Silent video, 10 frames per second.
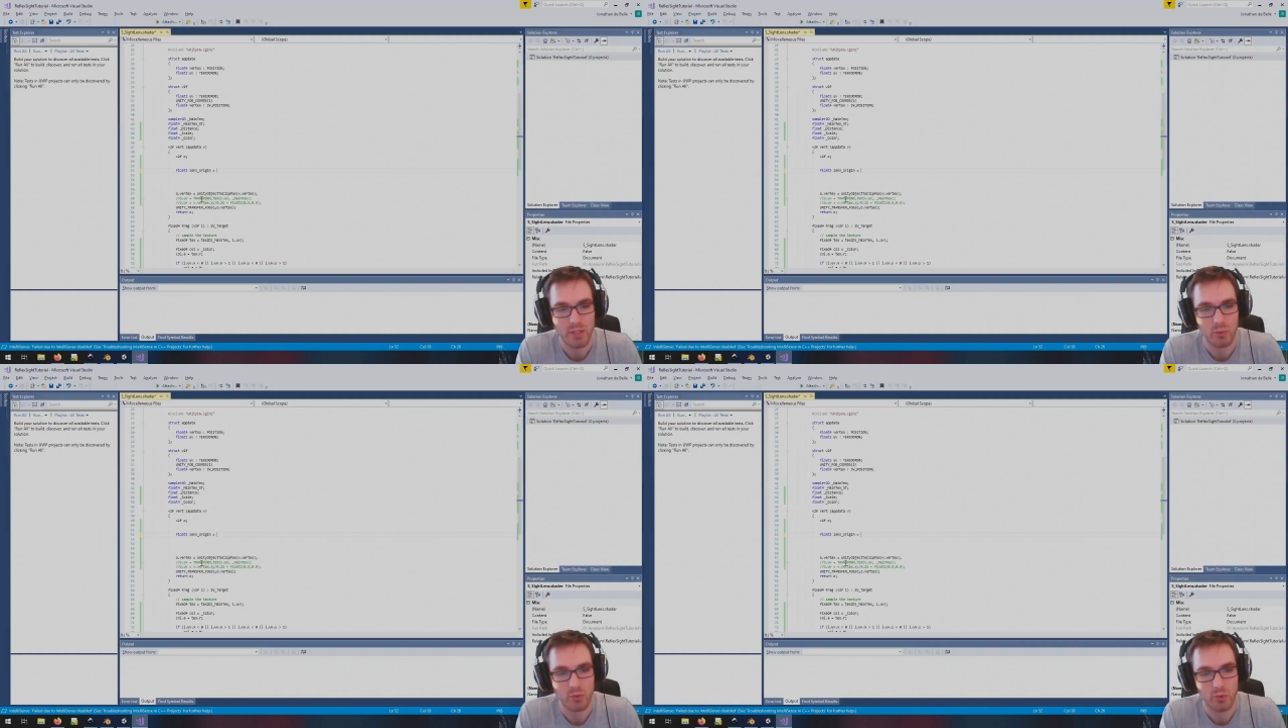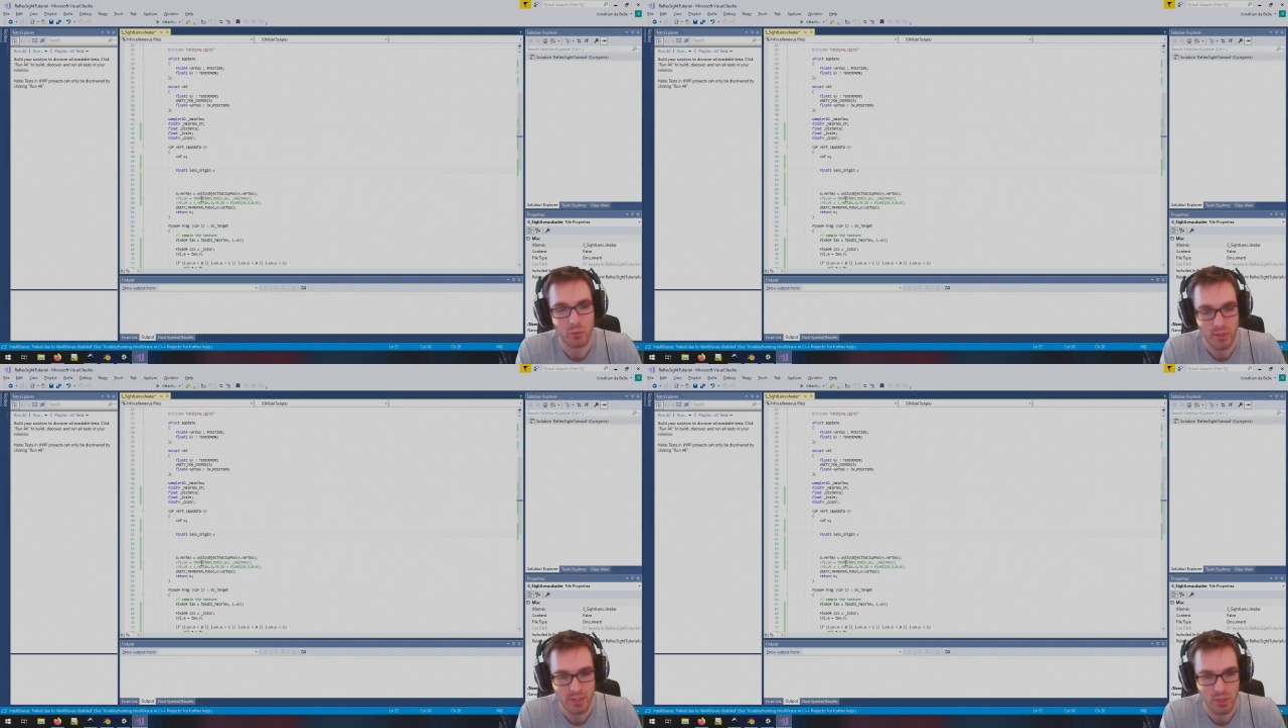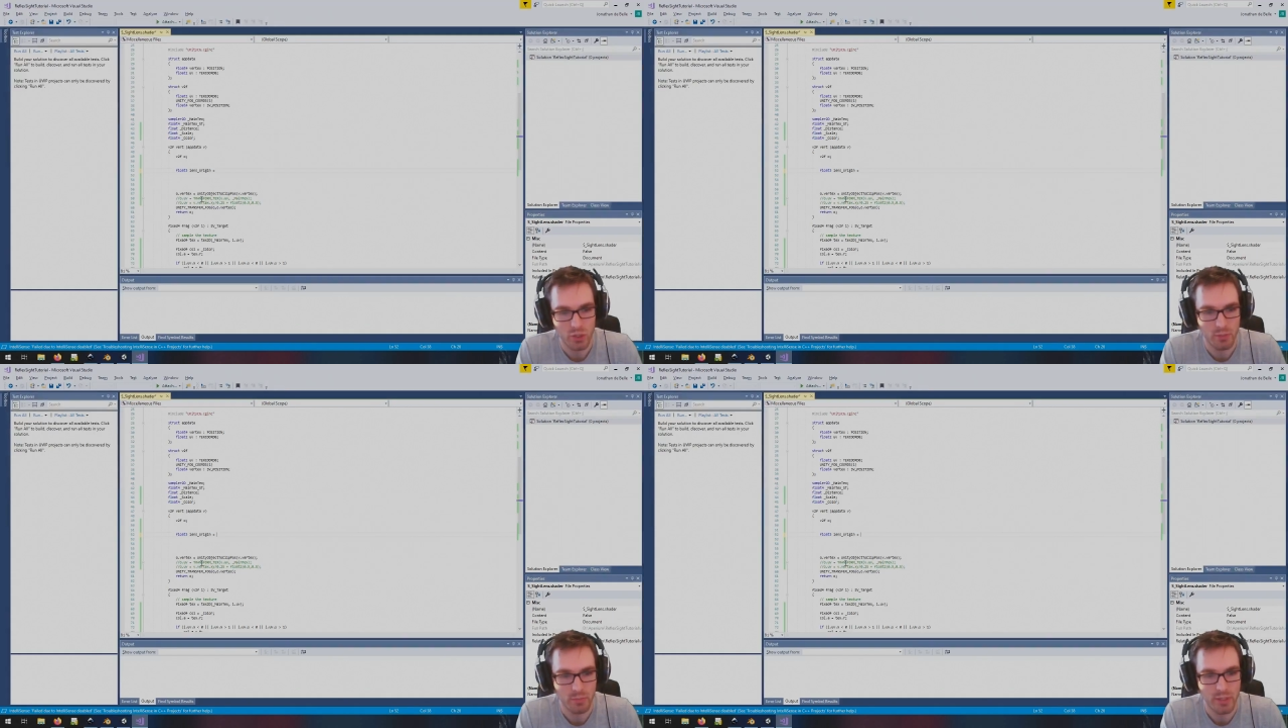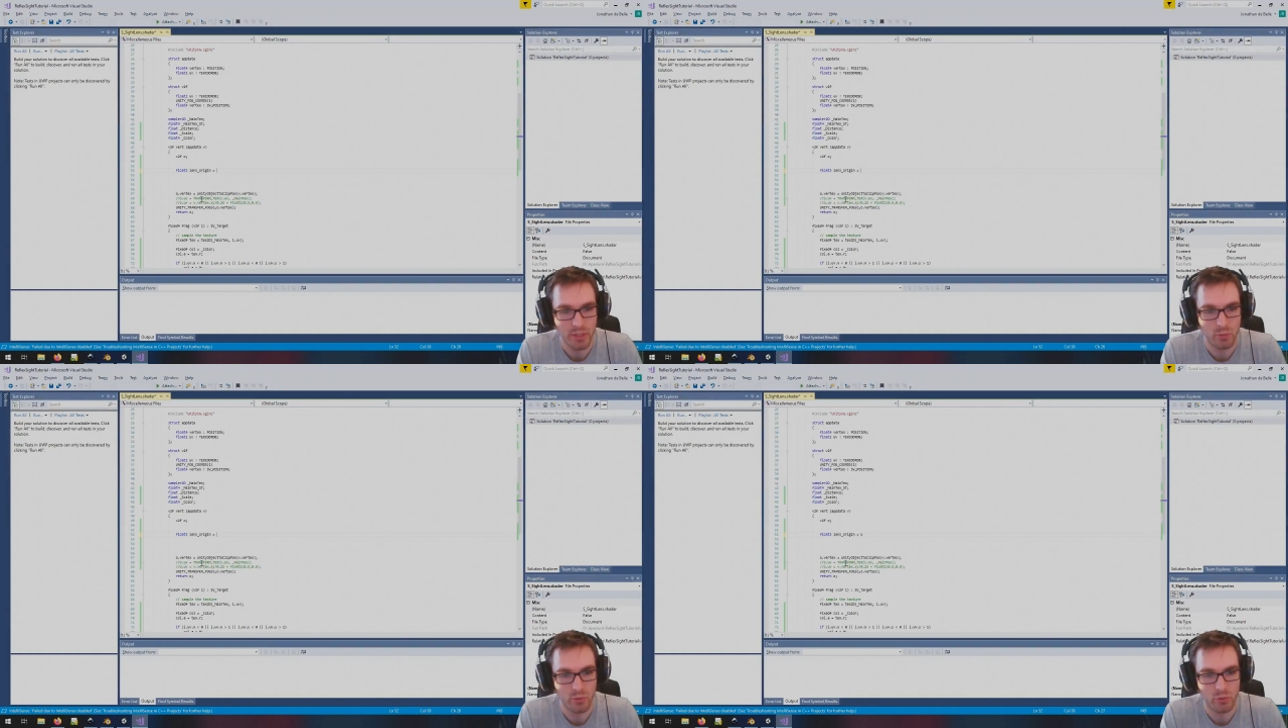going to essentially be
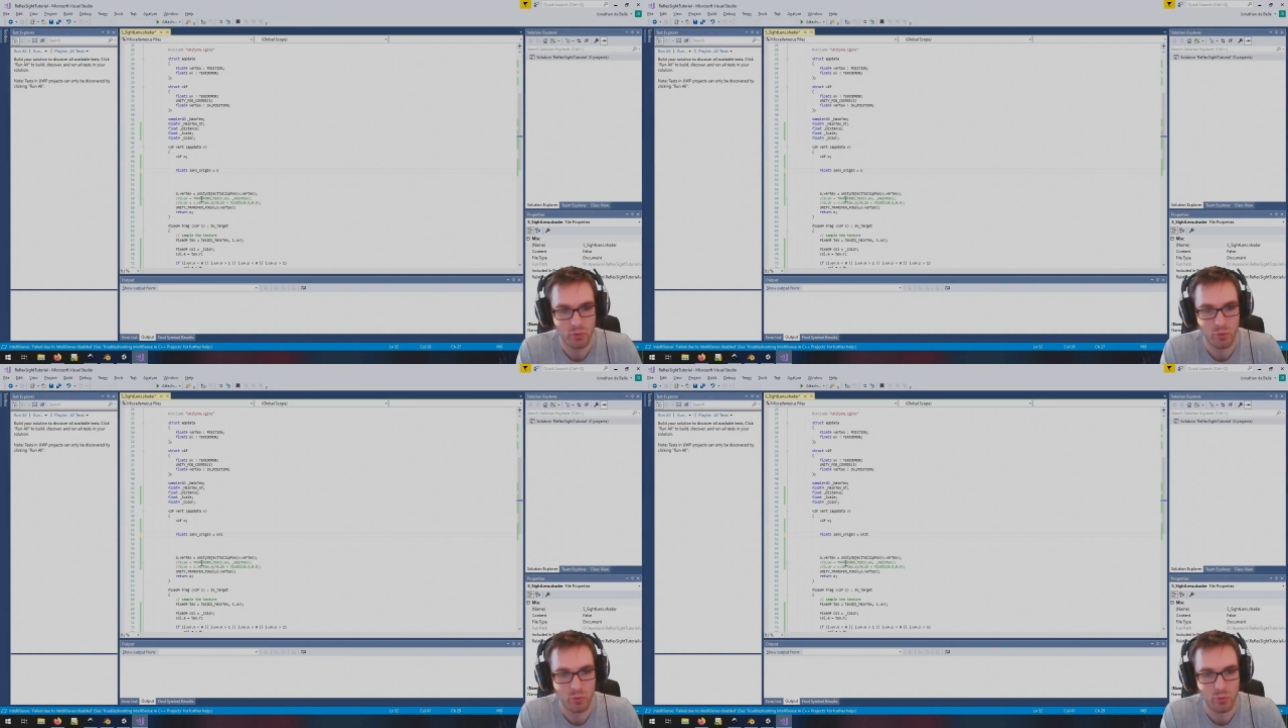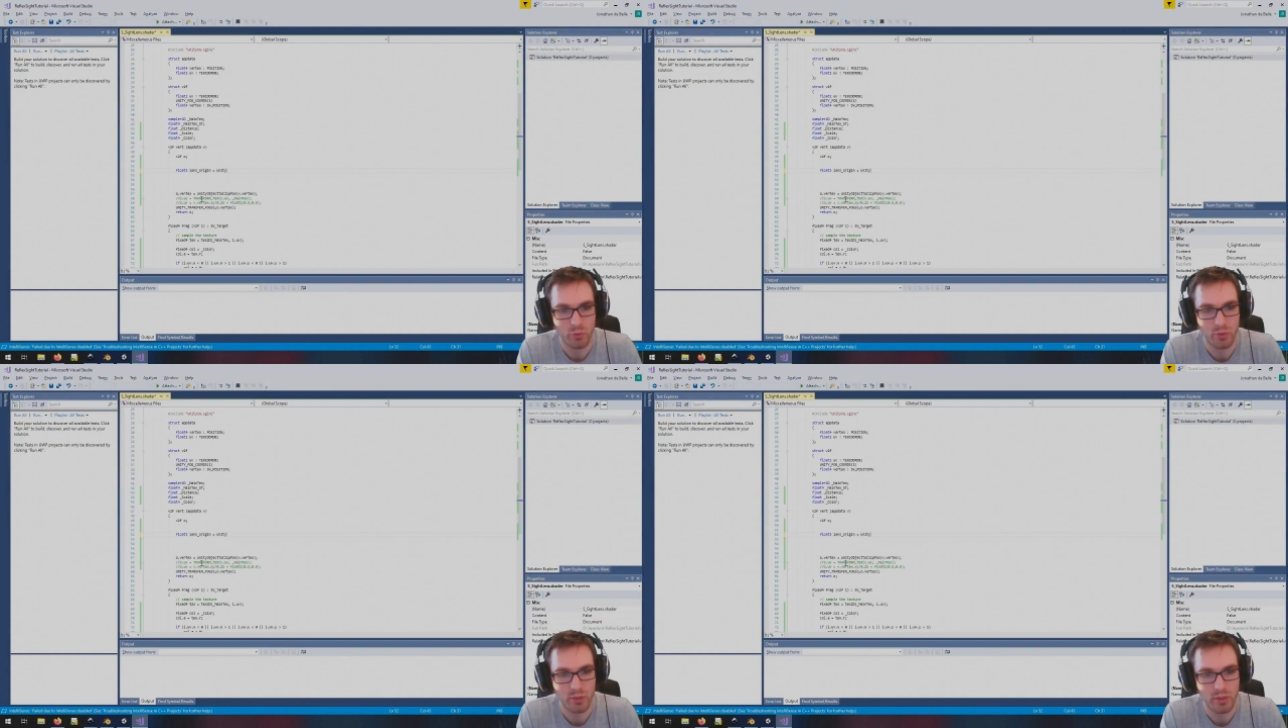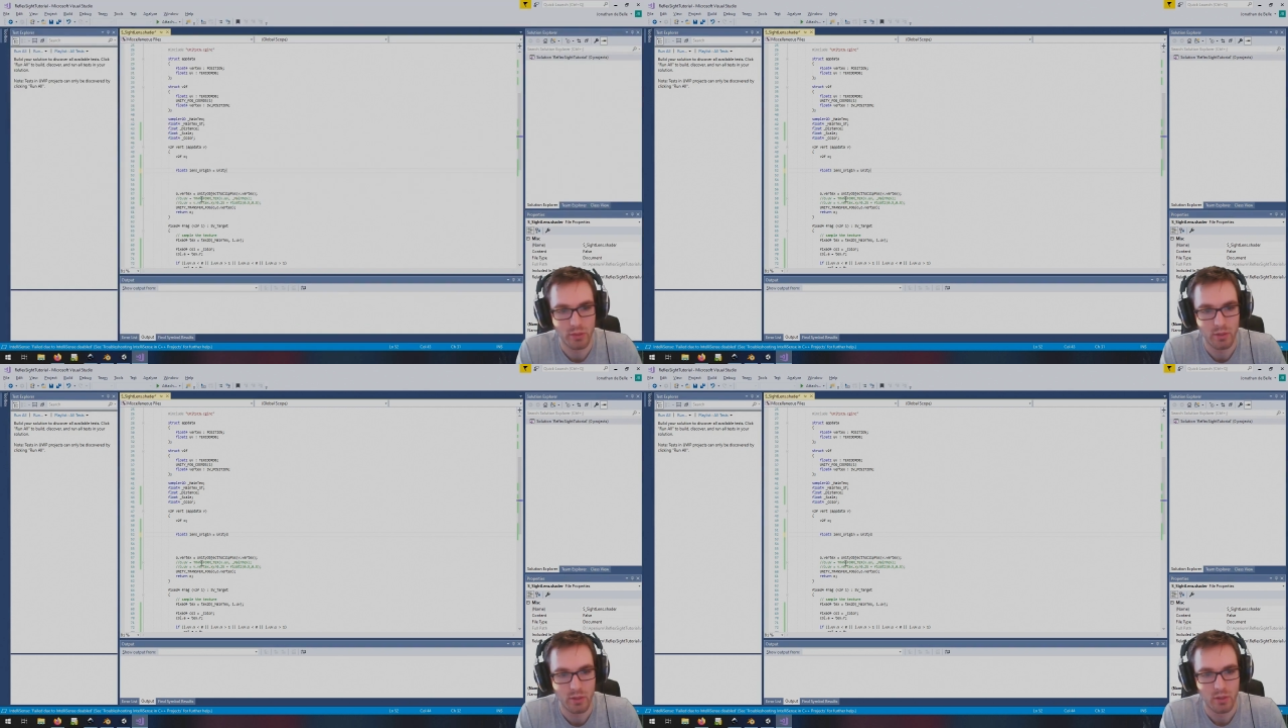equal to unity